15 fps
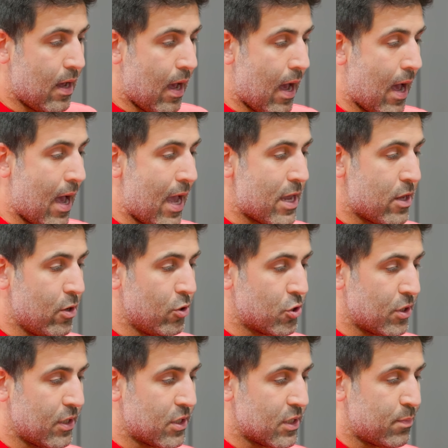I
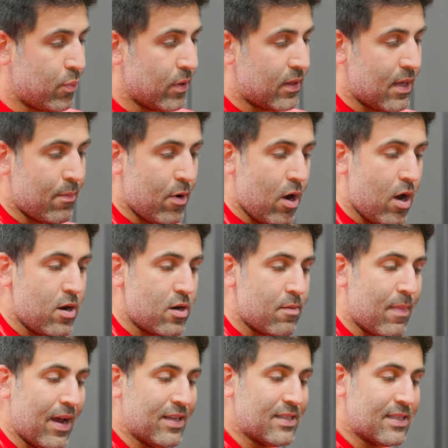usually just put them under
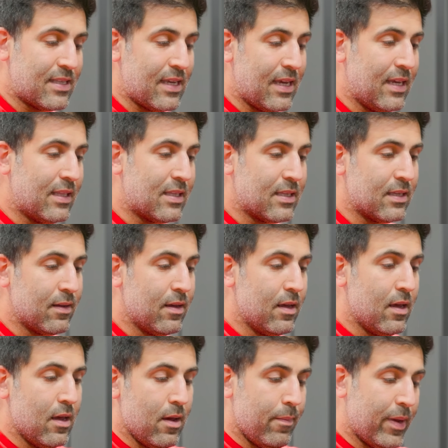my seat
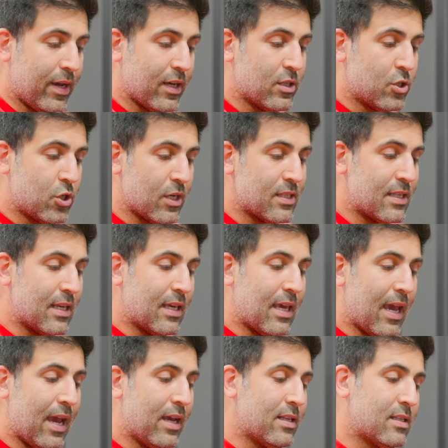because just in
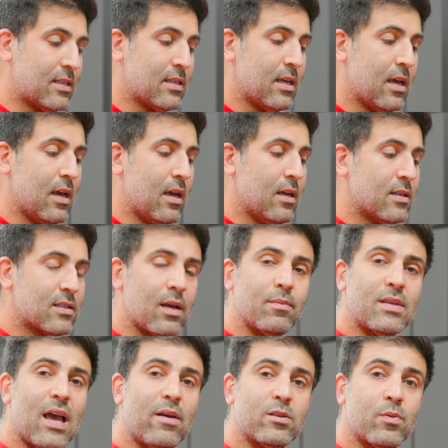case,
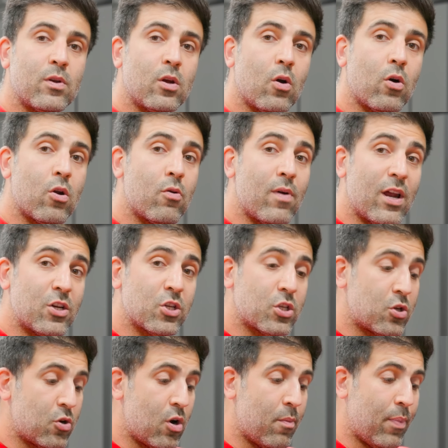sometimes when you go to
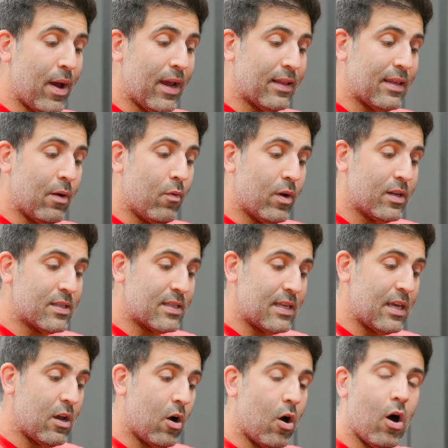register your bike, they want to
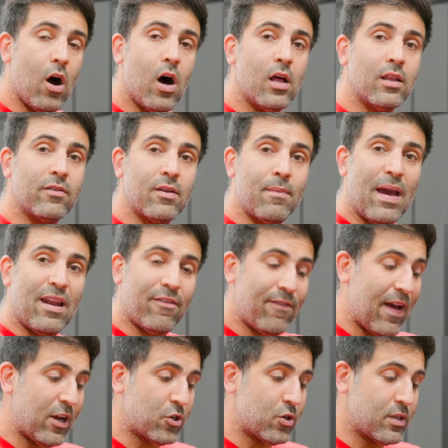see all of the
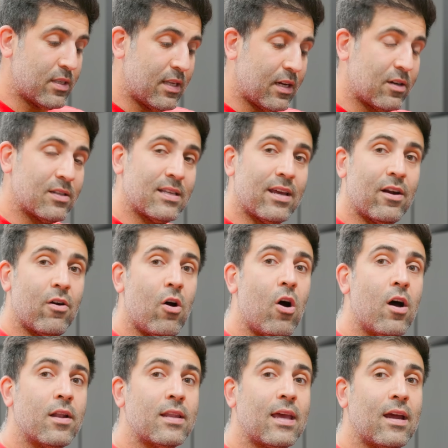manufacturer stickers that are
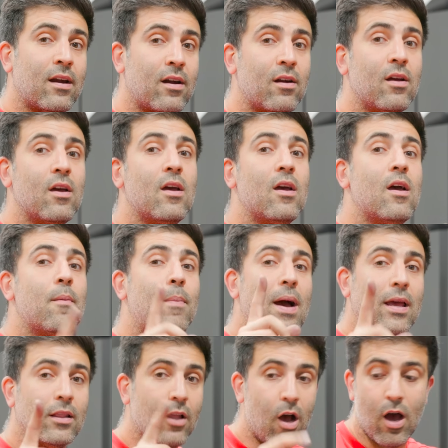on there
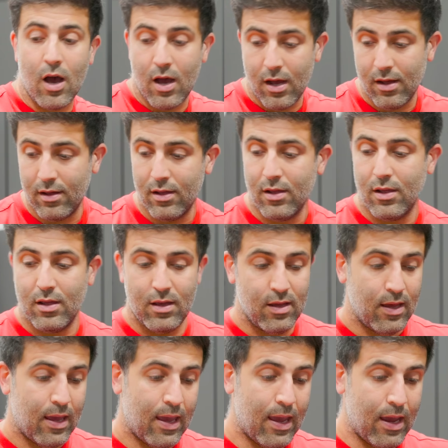by law,
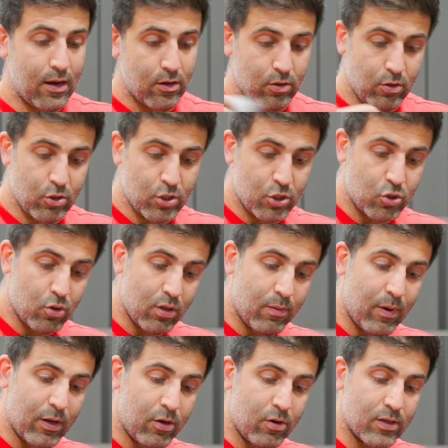and you just show
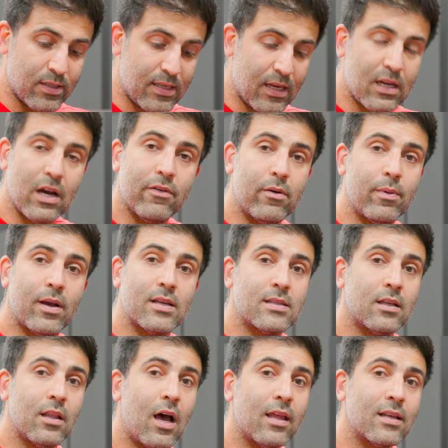them under your seat cover because
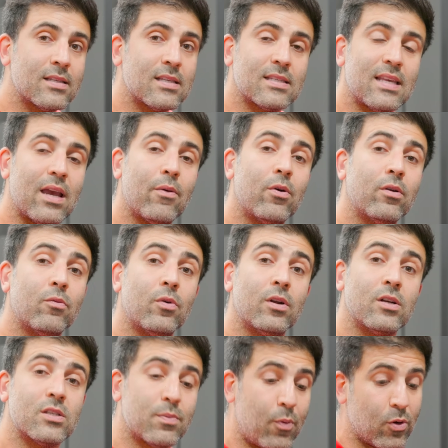the law doesn't say where
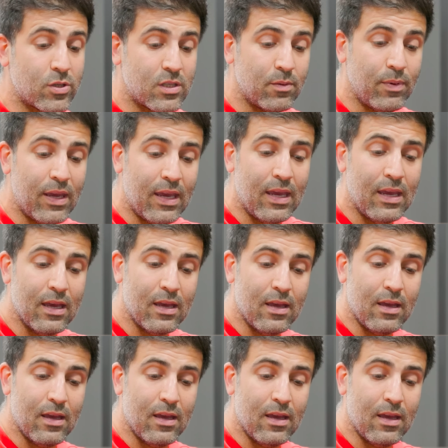they're supposed to be.